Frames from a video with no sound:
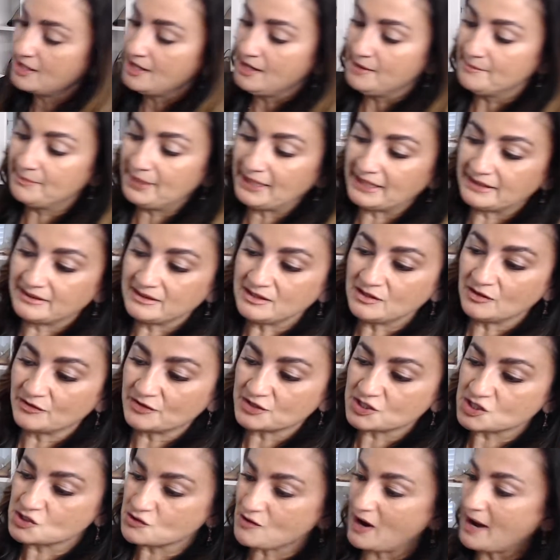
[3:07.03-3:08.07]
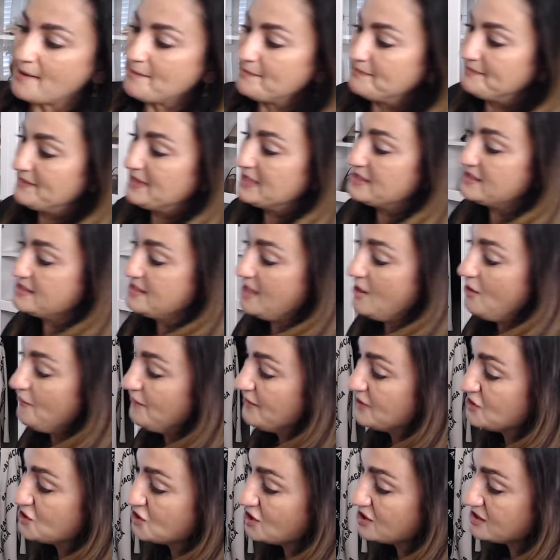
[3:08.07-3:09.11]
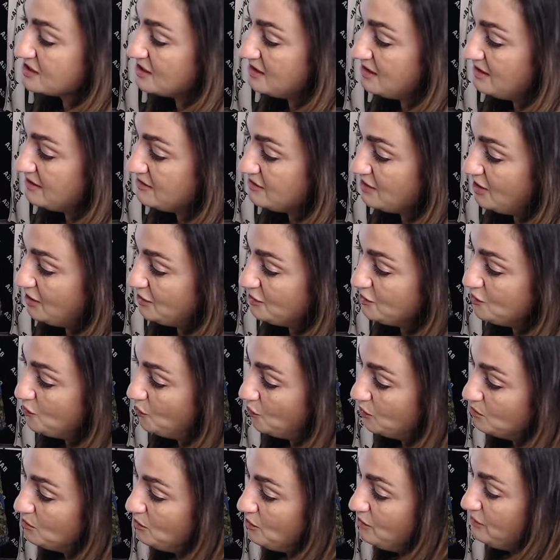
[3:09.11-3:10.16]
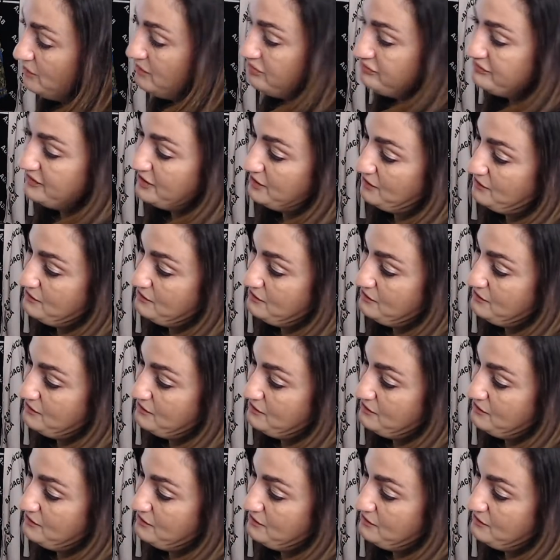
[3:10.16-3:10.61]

But, you know, the strap itself, it's just a normal, you know,